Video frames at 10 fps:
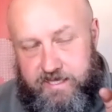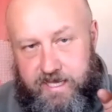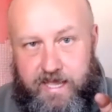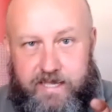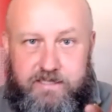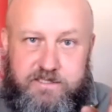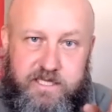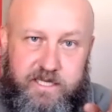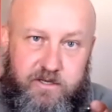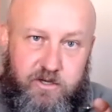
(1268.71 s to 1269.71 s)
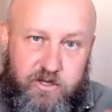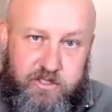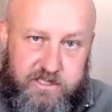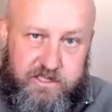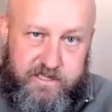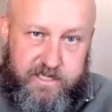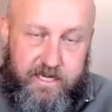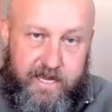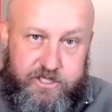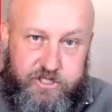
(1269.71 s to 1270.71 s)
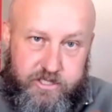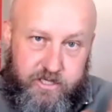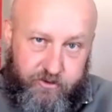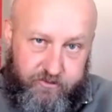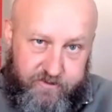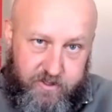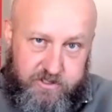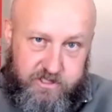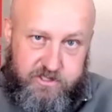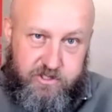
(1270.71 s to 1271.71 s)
the ANC loses an election and refuses